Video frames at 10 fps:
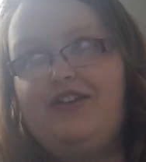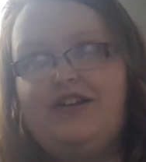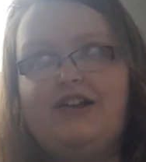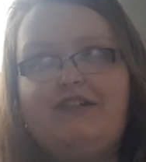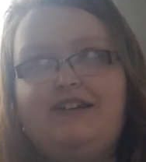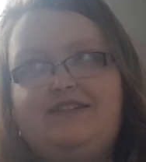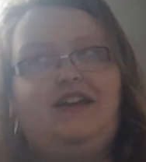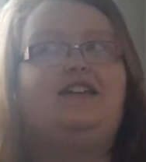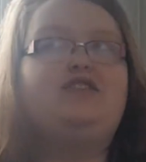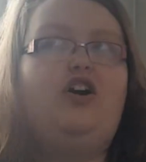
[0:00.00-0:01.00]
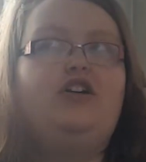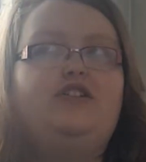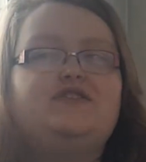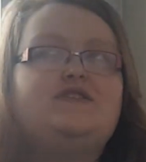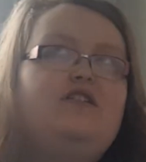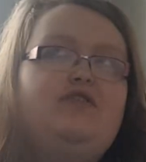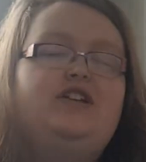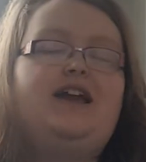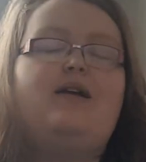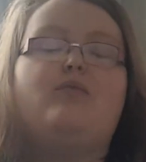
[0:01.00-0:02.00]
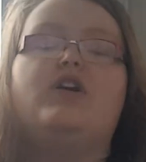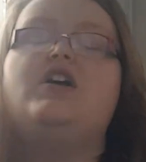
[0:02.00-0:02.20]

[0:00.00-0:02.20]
look like a right dick talking to yourself on the camera.